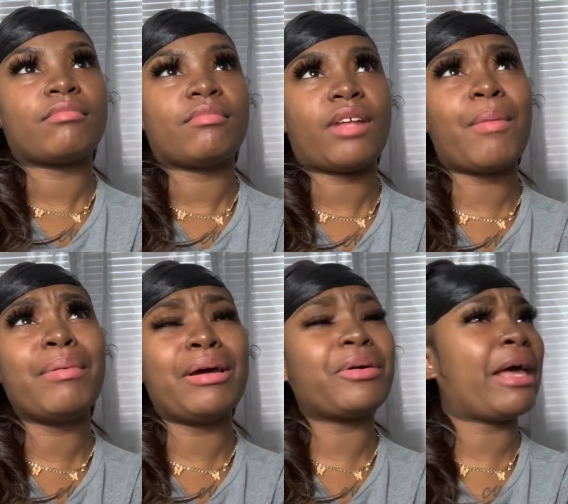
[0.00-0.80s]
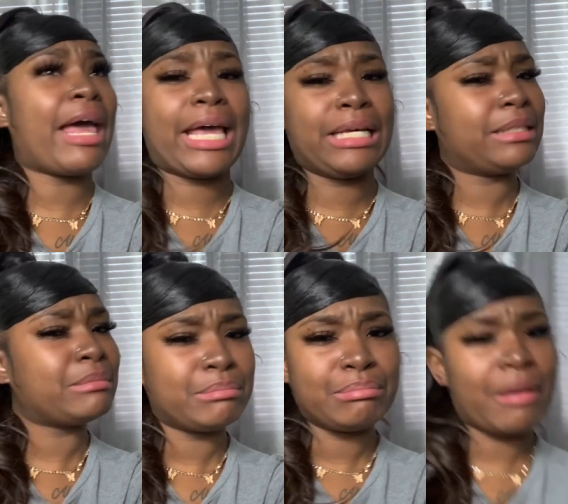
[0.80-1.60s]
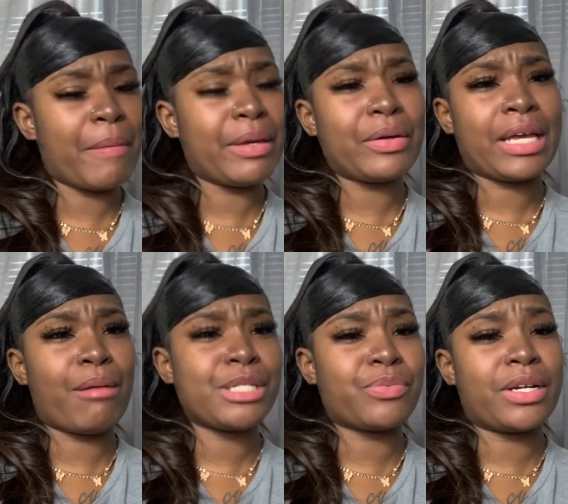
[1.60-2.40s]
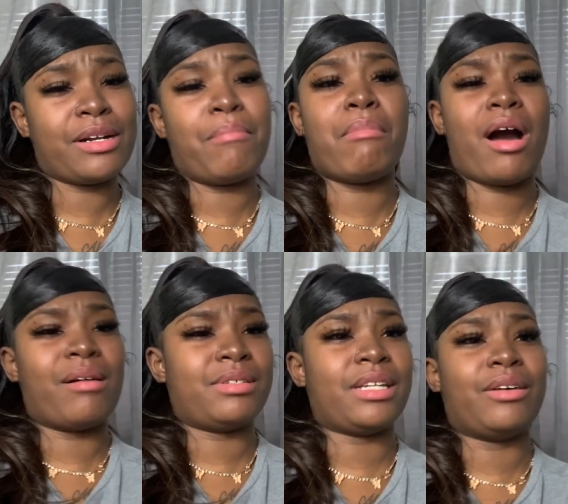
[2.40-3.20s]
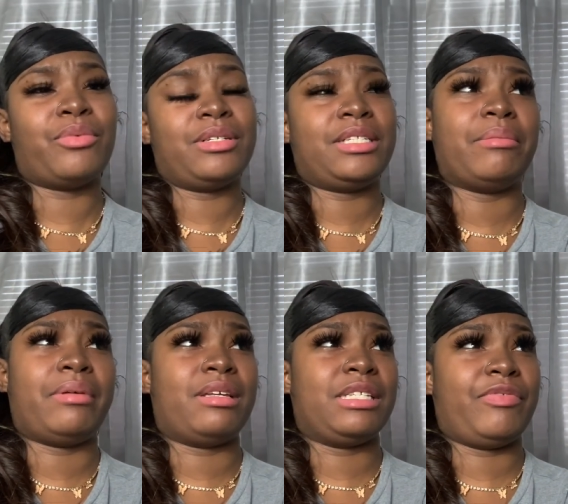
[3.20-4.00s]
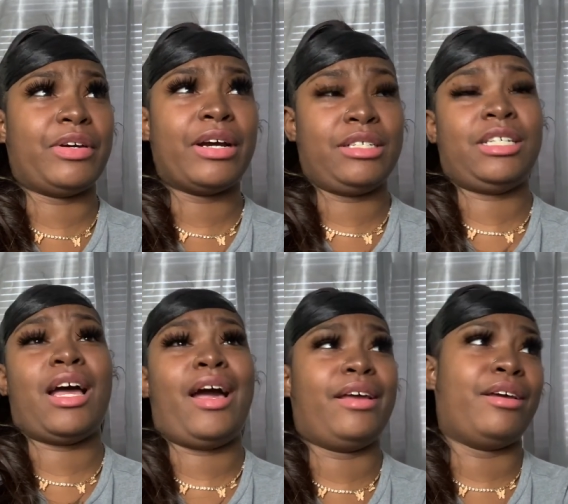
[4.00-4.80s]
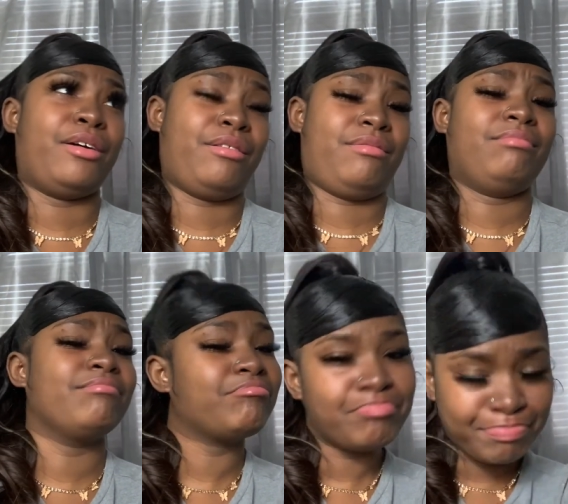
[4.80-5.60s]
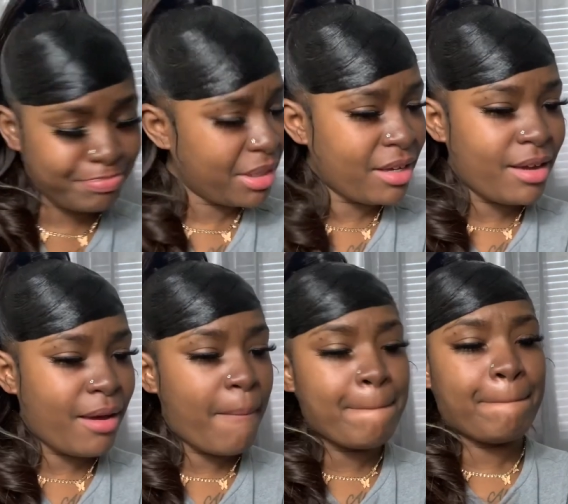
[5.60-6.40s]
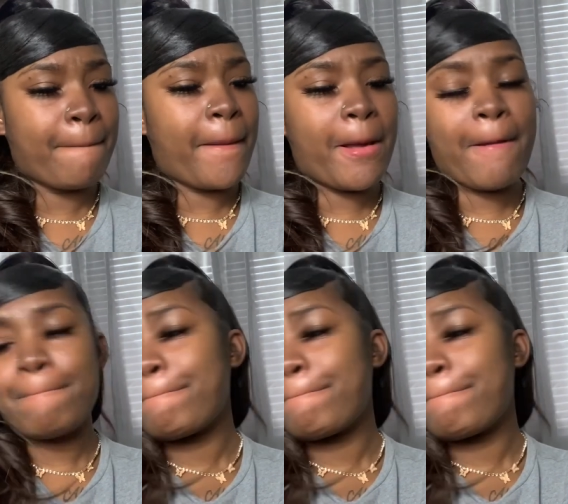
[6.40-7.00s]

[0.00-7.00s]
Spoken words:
going to be okay. I'm going to be okay. I'm just one of the moms that wants the best for her child. No.